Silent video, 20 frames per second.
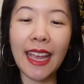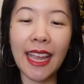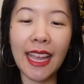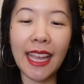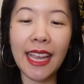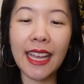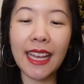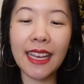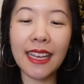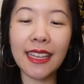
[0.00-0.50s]

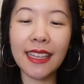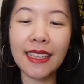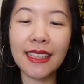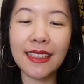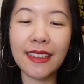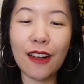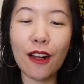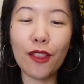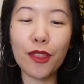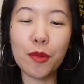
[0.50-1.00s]

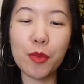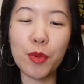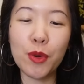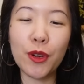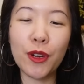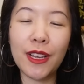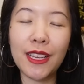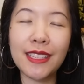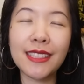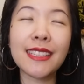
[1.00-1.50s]
and all the
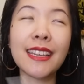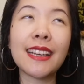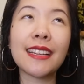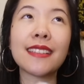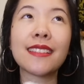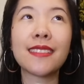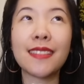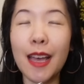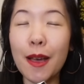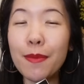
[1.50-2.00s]
boys
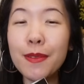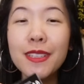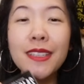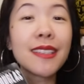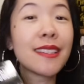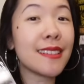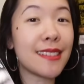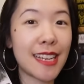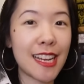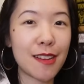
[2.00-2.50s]

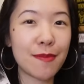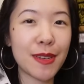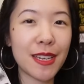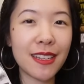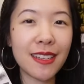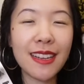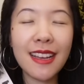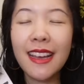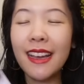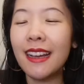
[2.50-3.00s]
except
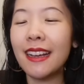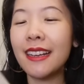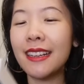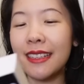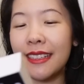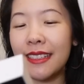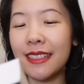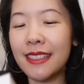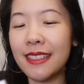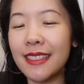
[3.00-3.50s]
Damon
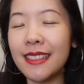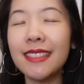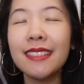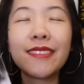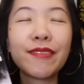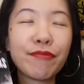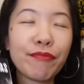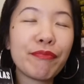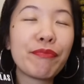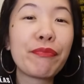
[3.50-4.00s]
because
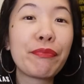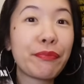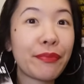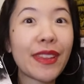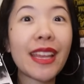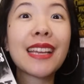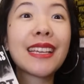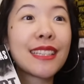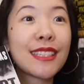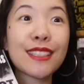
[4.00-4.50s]

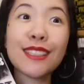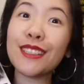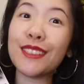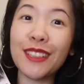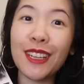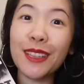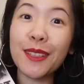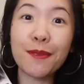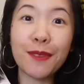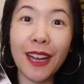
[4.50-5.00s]
He's still
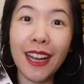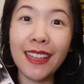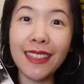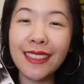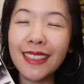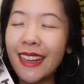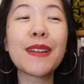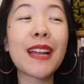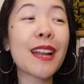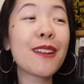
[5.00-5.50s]
on the
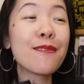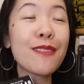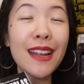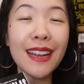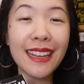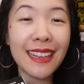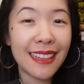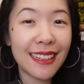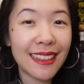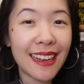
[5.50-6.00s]
run. But I read
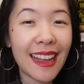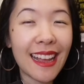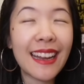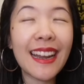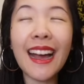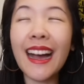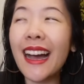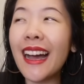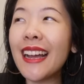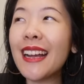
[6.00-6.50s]
it and
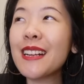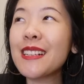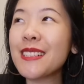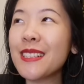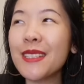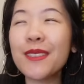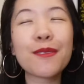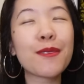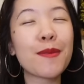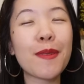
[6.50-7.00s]
I
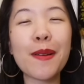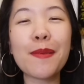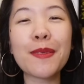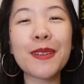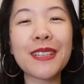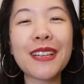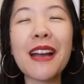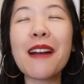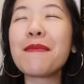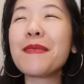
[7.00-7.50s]
just
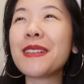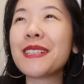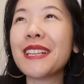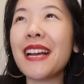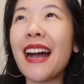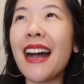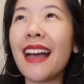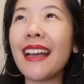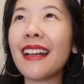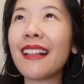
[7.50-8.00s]
remembered how much
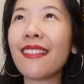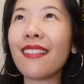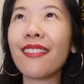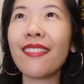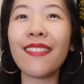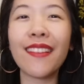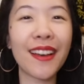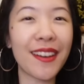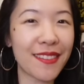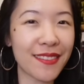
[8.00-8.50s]
I
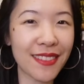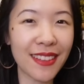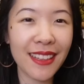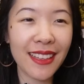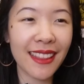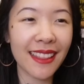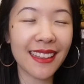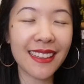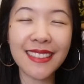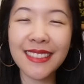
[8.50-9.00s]
love
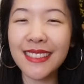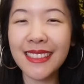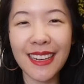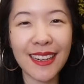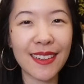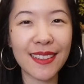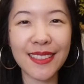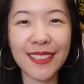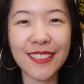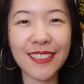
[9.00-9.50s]
these
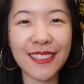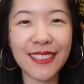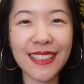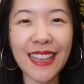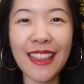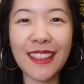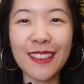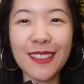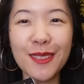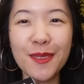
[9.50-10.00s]
characters
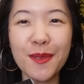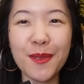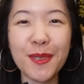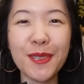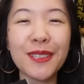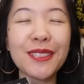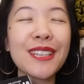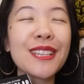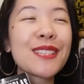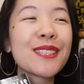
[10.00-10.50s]
and this
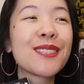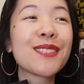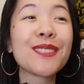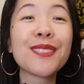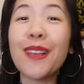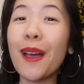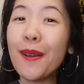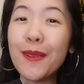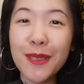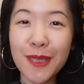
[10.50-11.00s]
world
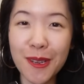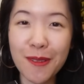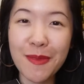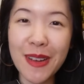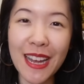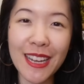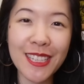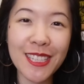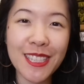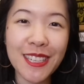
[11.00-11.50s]
so, so
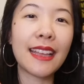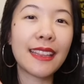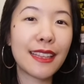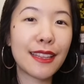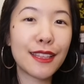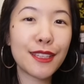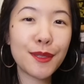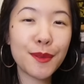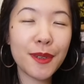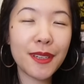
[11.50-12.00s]
much. And then
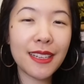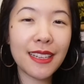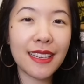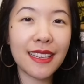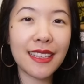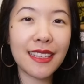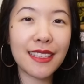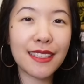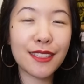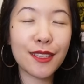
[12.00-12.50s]
this one
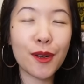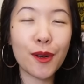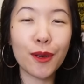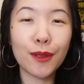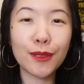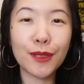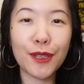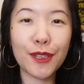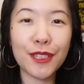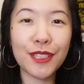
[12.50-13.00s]
is
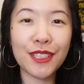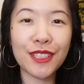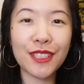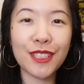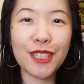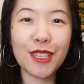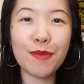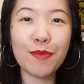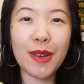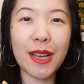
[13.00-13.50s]
Cold
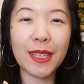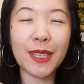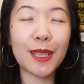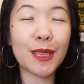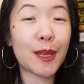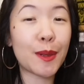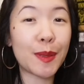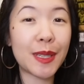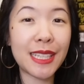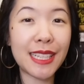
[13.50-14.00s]
Curses by
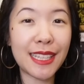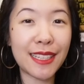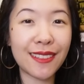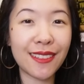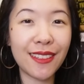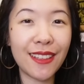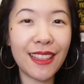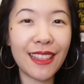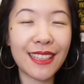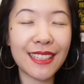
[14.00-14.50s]
Chloe
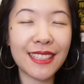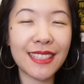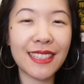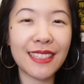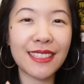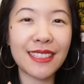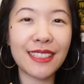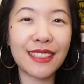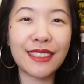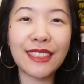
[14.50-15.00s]
Neill. This
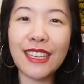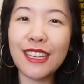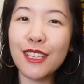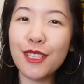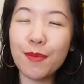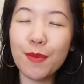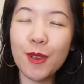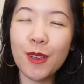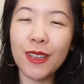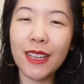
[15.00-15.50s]
is the
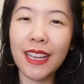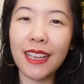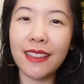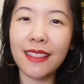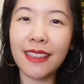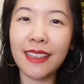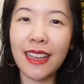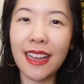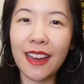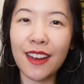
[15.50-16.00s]
latest book in
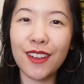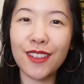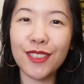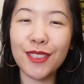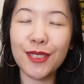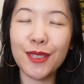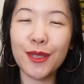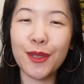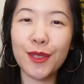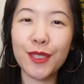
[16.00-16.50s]
the Heirs
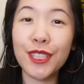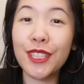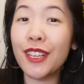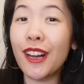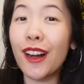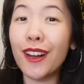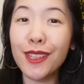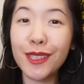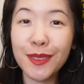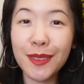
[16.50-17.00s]
to
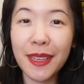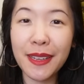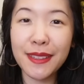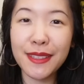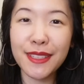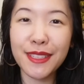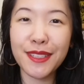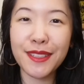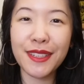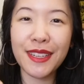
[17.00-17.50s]
Chicagoland
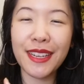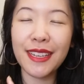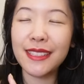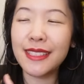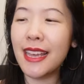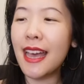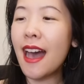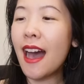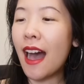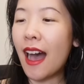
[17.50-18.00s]
series.
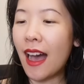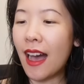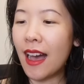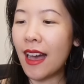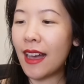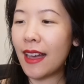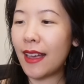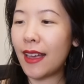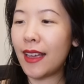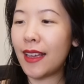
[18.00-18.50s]

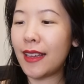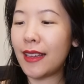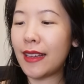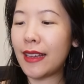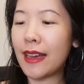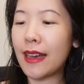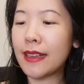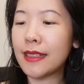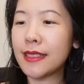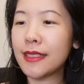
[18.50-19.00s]

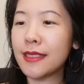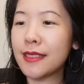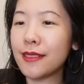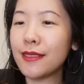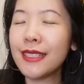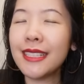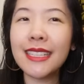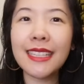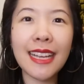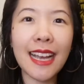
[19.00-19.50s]
I still
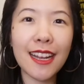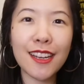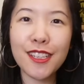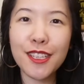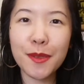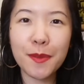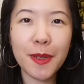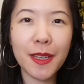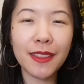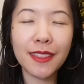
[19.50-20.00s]
need to catch
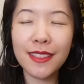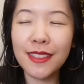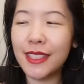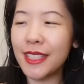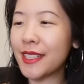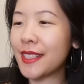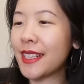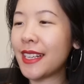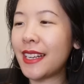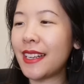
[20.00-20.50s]
up on the
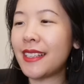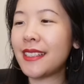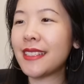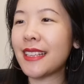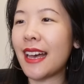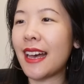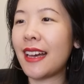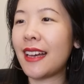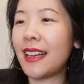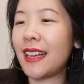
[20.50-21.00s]
series.
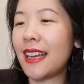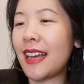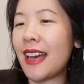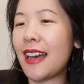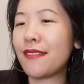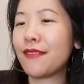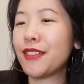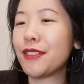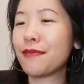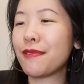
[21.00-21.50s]
I
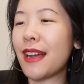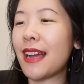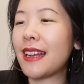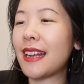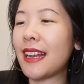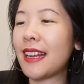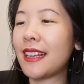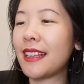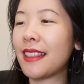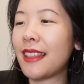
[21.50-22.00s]
haven't read
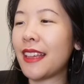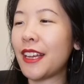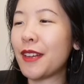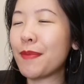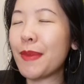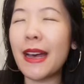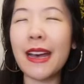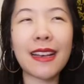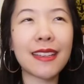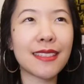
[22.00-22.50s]
anything
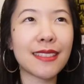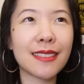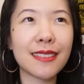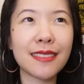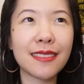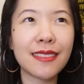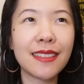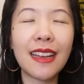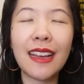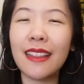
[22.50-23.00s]

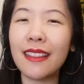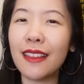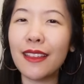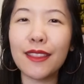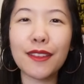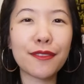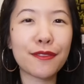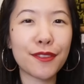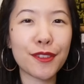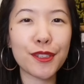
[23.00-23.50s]
past like
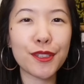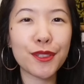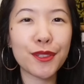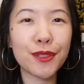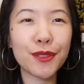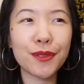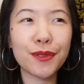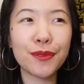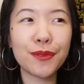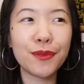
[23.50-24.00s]
the
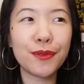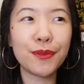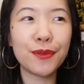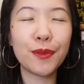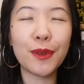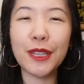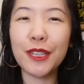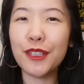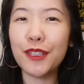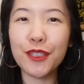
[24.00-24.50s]
first
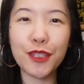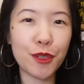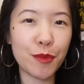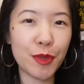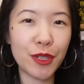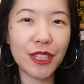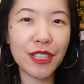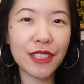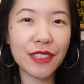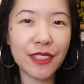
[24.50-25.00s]
one or two
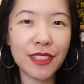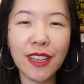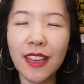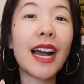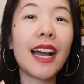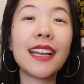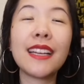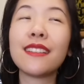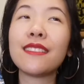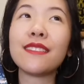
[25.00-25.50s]
books.
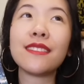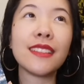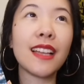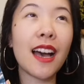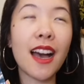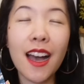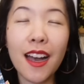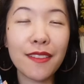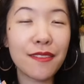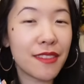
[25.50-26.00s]
I
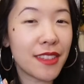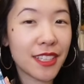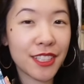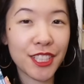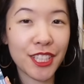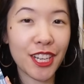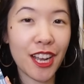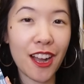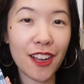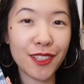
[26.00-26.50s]
loved the
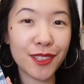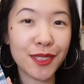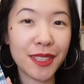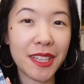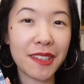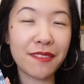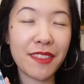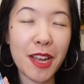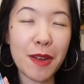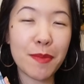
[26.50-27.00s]

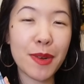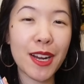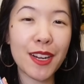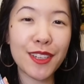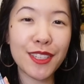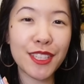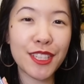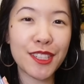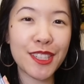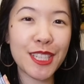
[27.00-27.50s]
Chicagoland Vampire
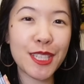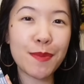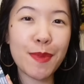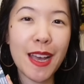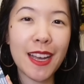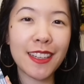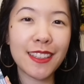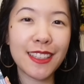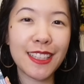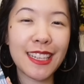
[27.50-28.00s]
series
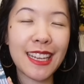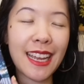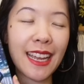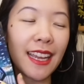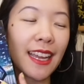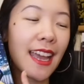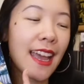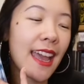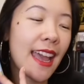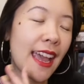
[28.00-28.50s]
back in the
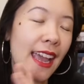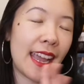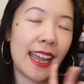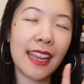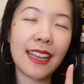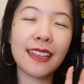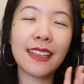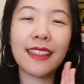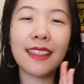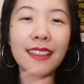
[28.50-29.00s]
day
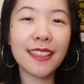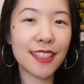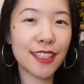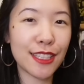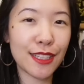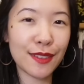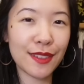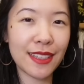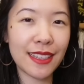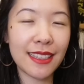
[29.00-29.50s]
and this
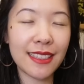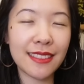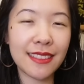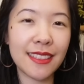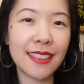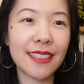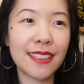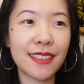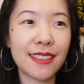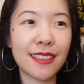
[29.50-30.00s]
series
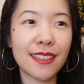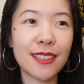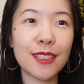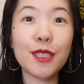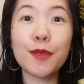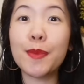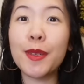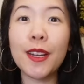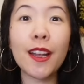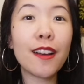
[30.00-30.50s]
is the
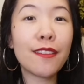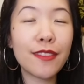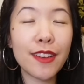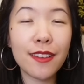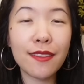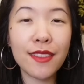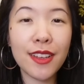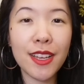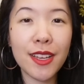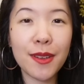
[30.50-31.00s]
spin-off
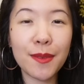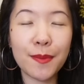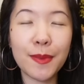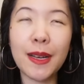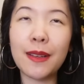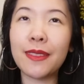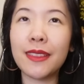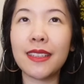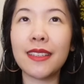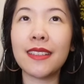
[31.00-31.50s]
of it
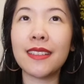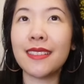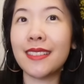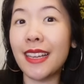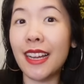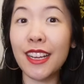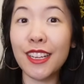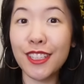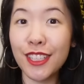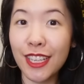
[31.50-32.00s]
about the
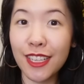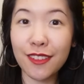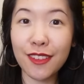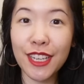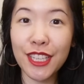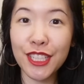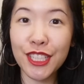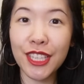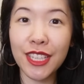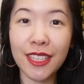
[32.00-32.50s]
second
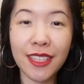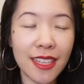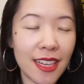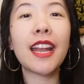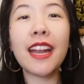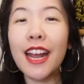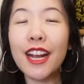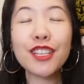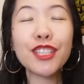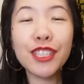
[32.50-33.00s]
generation
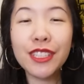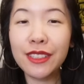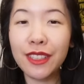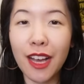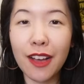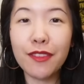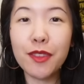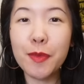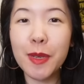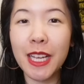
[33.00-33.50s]
and I actually
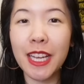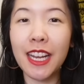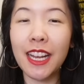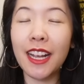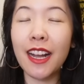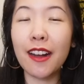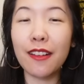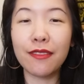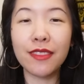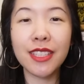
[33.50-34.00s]
love the beginning
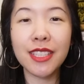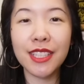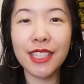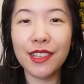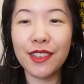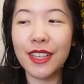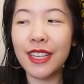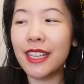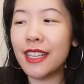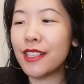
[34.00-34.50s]
of the
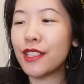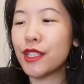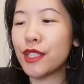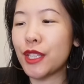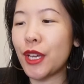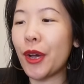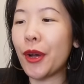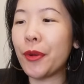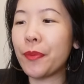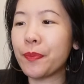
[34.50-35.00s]
series
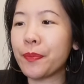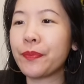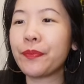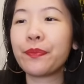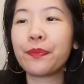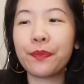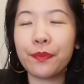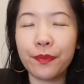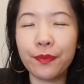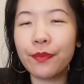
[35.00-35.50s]
so
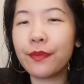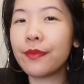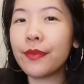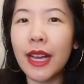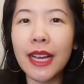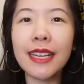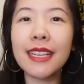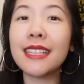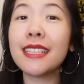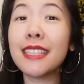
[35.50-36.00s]

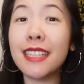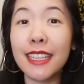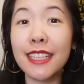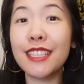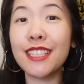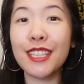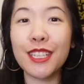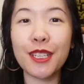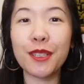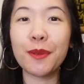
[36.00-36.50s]
I need to
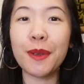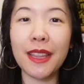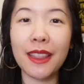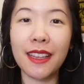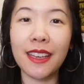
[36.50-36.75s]
continue with